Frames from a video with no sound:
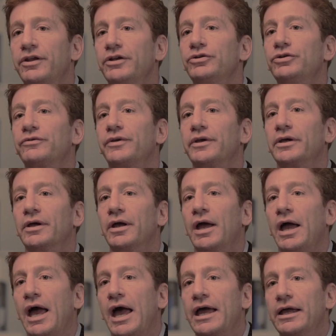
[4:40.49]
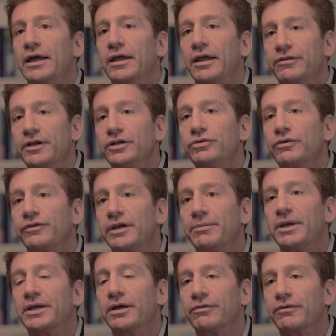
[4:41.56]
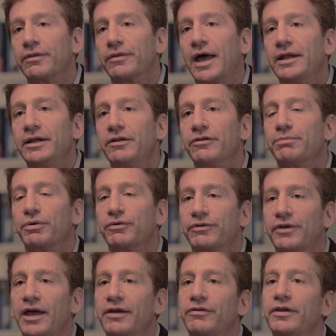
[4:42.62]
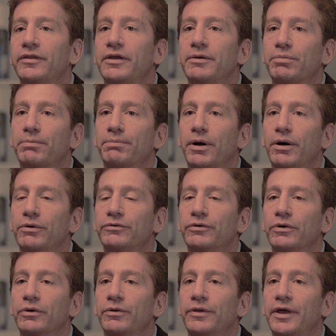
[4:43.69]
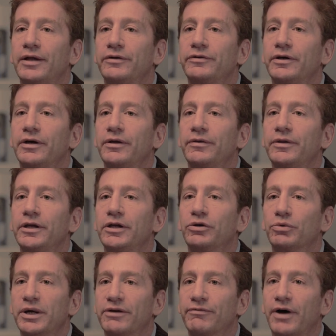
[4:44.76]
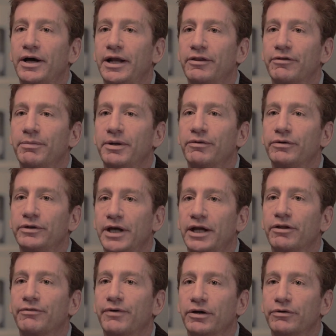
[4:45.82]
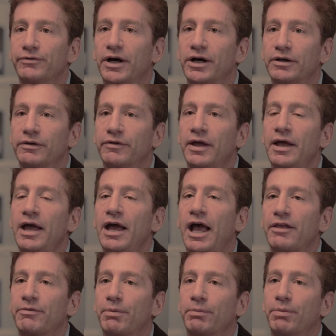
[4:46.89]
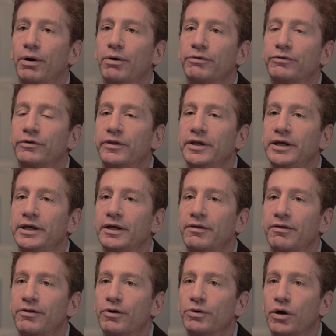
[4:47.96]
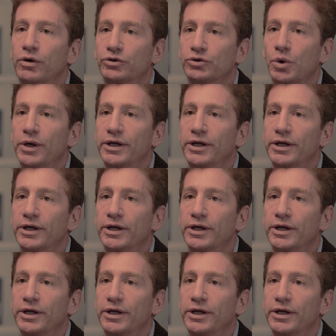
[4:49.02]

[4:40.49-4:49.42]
at a six percent rate. It's interesting because that is precisely the proposal that uh, the Greek finance minister, Yanis Varoufakis, has proposed to the, uh, the so-called